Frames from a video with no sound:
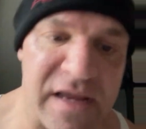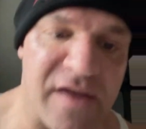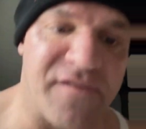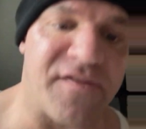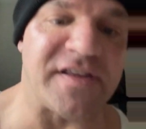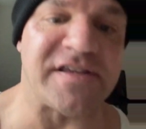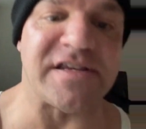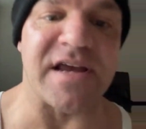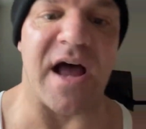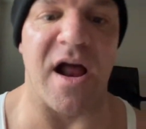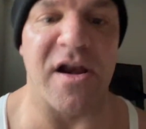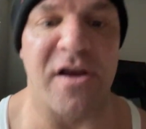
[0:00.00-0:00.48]
if
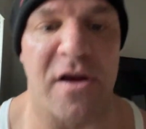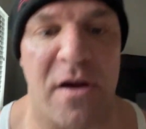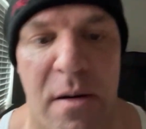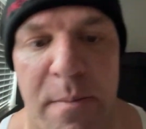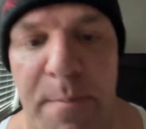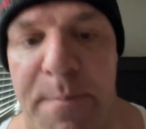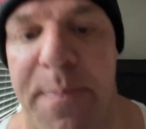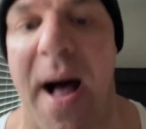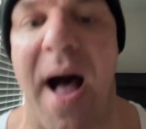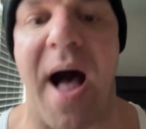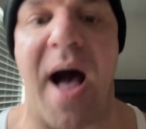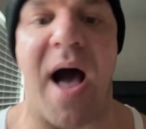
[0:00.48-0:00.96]
it's on your
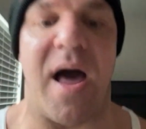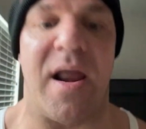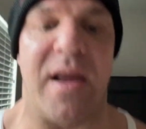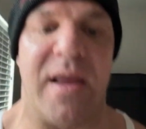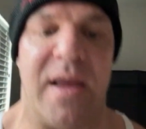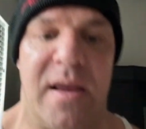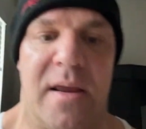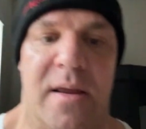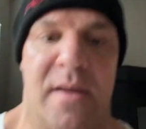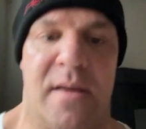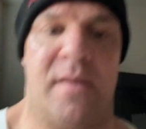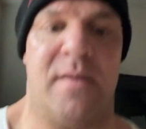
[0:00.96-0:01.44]
body.
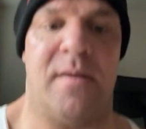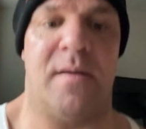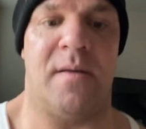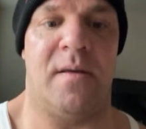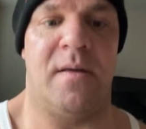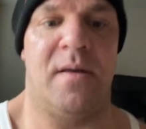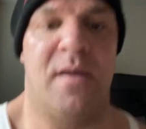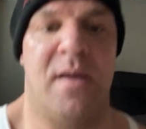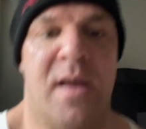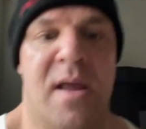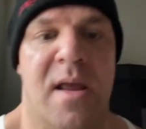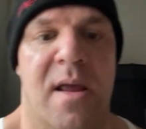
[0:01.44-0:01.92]

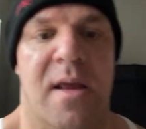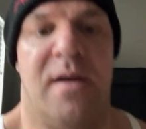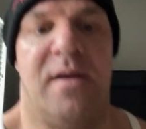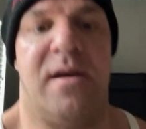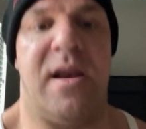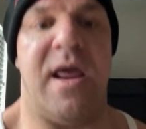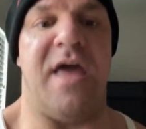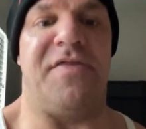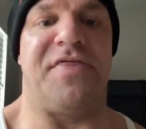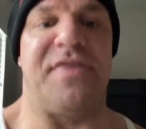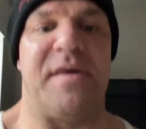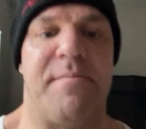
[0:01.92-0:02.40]

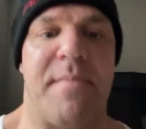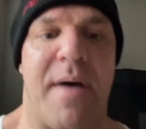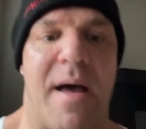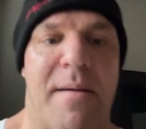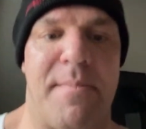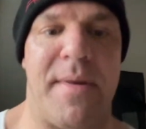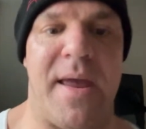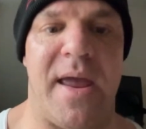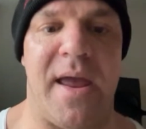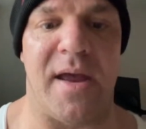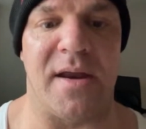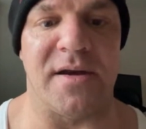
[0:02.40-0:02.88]
Nathan, my
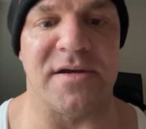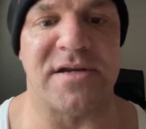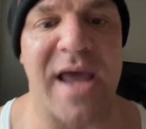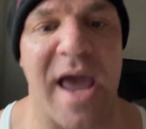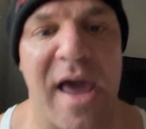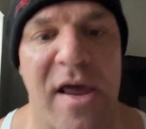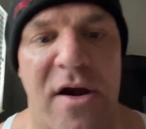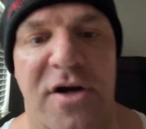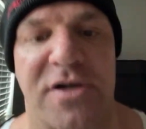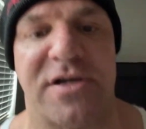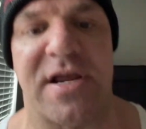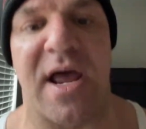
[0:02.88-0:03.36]
man,
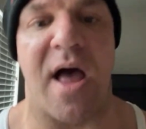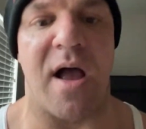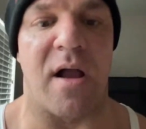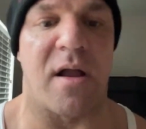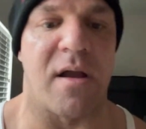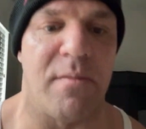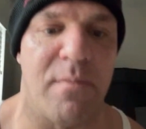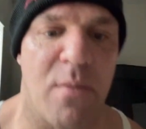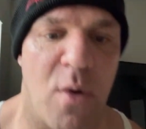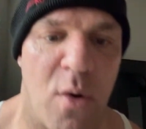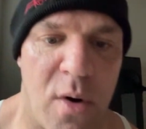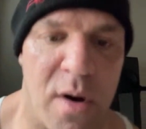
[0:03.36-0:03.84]
Tater Tot,
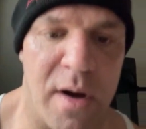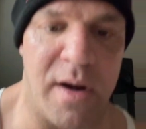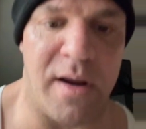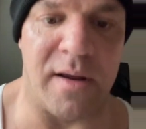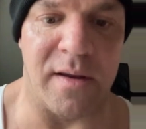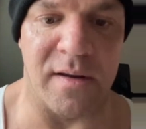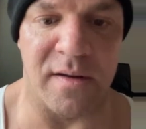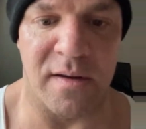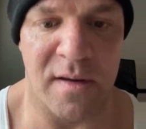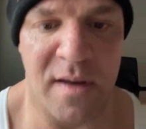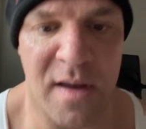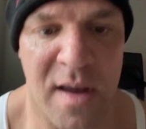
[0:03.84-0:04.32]
good morning.
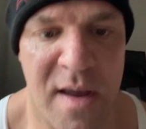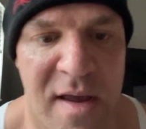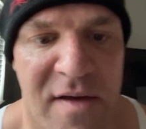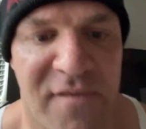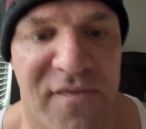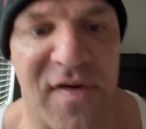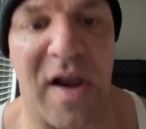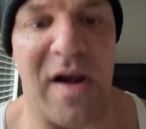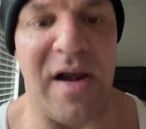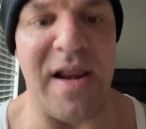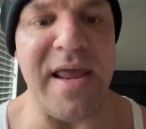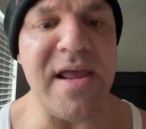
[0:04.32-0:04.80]

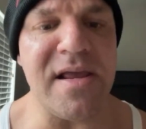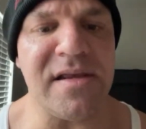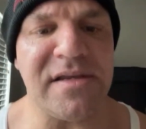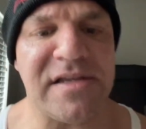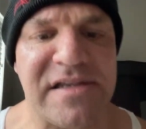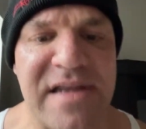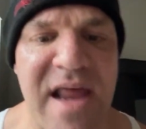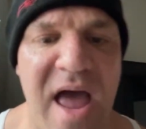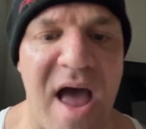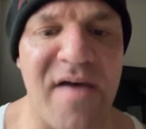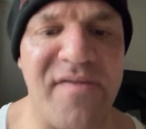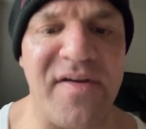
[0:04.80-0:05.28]
Feliz
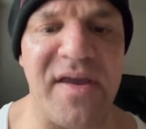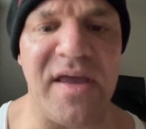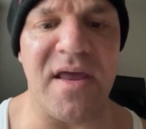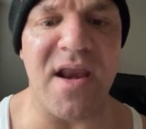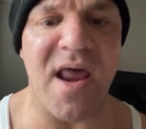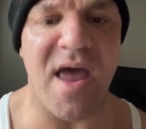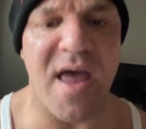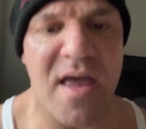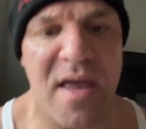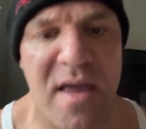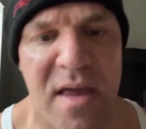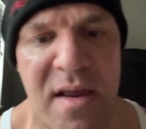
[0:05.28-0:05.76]

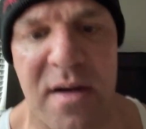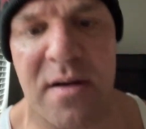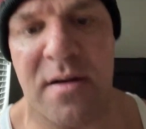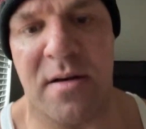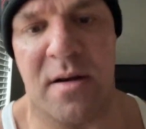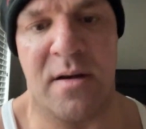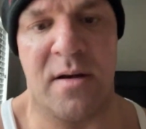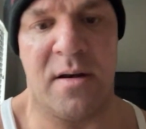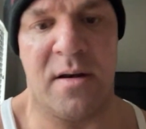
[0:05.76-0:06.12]
Navidad.